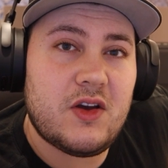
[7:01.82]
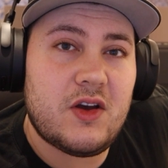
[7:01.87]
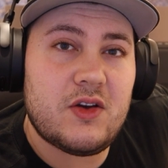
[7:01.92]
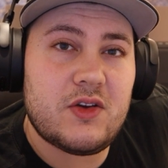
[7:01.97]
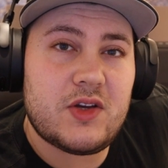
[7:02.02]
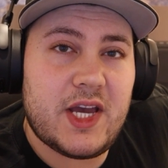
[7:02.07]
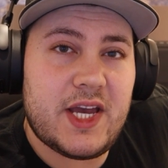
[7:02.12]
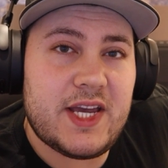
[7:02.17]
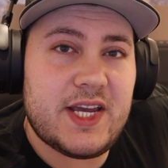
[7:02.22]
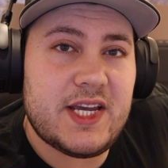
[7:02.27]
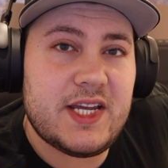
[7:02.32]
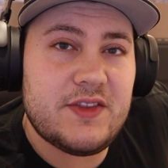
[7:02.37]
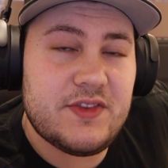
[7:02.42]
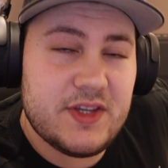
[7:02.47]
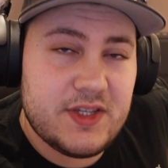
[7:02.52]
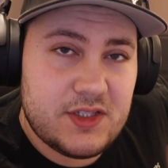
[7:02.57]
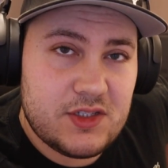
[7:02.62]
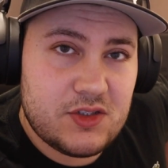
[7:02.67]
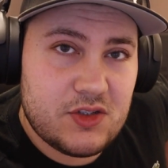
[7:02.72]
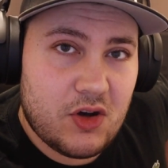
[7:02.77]
Okay, in
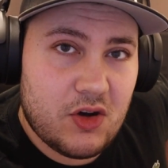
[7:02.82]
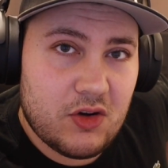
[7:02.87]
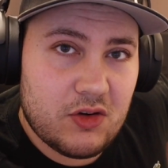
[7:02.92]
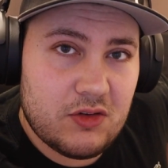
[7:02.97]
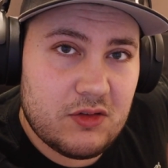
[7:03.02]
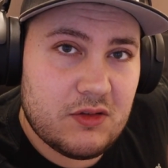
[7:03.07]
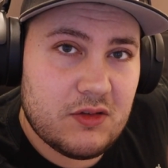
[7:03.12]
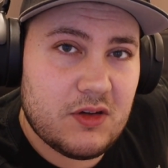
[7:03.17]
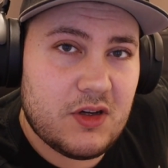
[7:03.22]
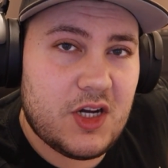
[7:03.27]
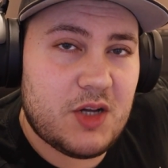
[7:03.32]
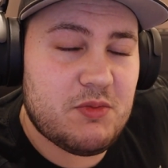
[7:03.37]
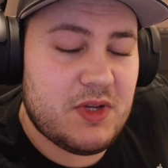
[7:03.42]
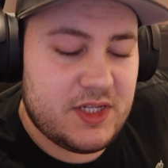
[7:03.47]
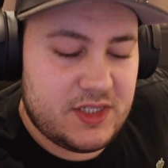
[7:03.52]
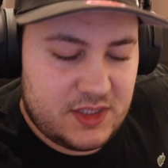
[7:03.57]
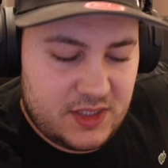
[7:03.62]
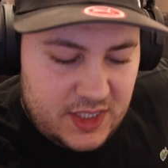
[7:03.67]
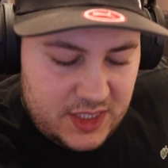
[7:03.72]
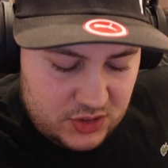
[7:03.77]
this song I'm
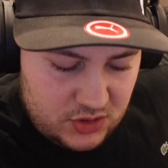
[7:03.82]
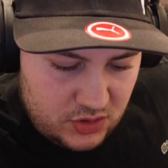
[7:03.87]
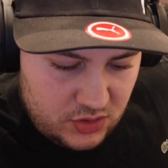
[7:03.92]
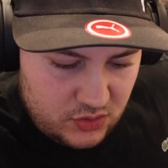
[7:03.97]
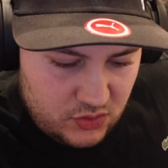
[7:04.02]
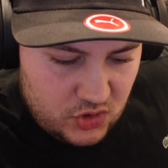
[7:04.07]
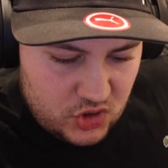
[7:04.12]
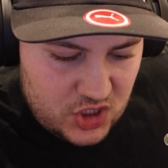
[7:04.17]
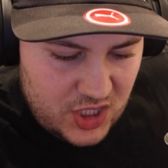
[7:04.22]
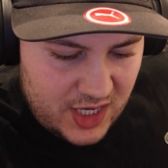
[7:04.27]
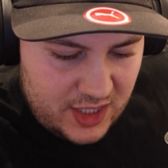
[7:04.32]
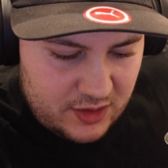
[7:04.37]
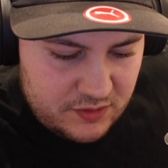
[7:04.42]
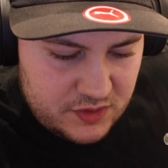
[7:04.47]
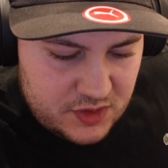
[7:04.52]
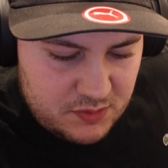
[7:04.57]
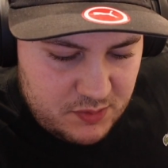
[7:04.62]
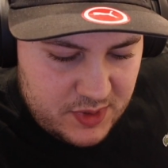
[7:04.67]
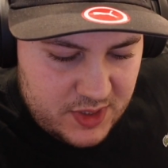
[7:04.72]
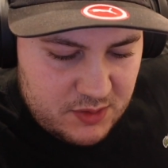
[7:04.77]
listening to Jack of
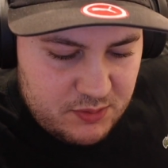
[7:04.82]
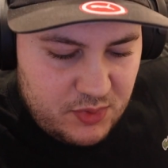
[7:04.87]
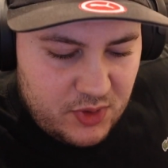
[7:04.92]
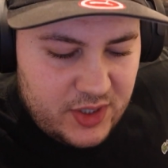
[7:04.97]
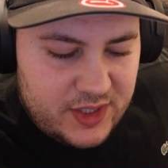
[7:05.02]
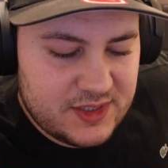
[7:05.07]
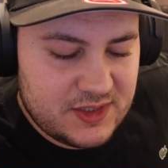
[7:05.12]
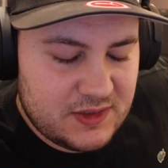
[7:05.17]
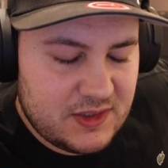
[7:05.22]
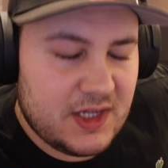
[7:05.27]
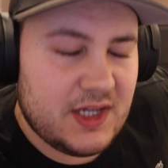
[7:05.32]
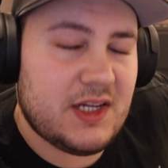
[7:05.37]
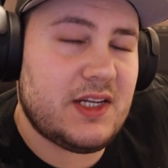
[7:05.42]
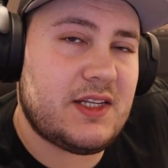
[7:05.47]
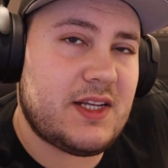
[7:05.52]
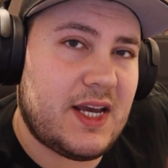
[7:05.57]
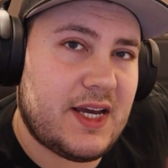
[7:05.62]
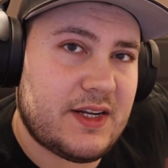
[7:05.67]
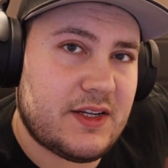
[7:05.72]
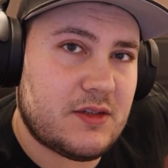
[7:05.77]
Speed by Steely
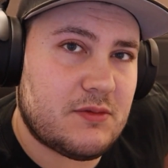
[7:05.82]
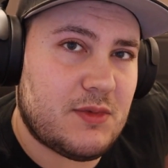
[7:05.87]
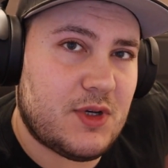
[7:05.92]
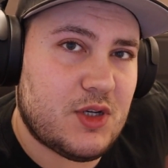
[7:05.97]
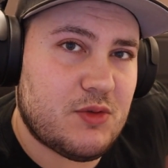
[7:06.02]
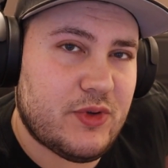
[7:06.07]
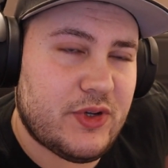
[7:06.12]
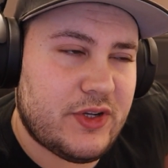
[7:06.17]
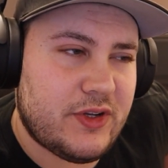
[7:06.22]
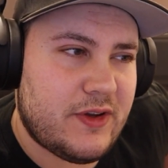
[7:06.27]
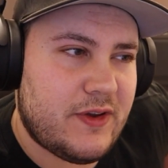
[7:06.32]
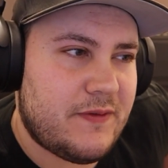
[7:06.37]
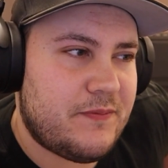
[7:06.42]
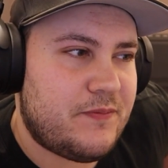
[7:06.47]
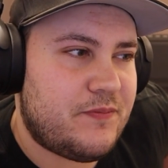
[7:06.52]
Dan at the moment.